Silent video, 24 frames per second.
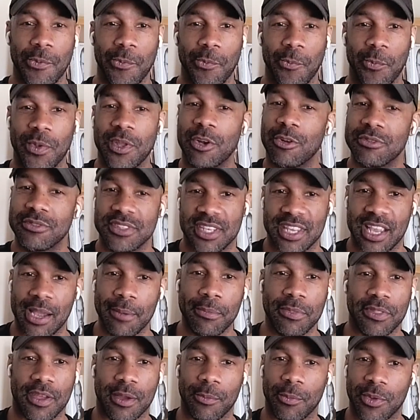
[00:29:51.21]
we don't
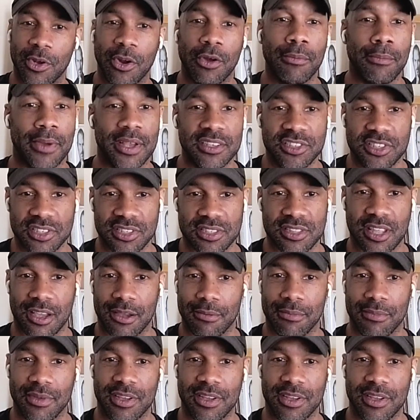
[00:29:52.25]
DM them, we don't message them.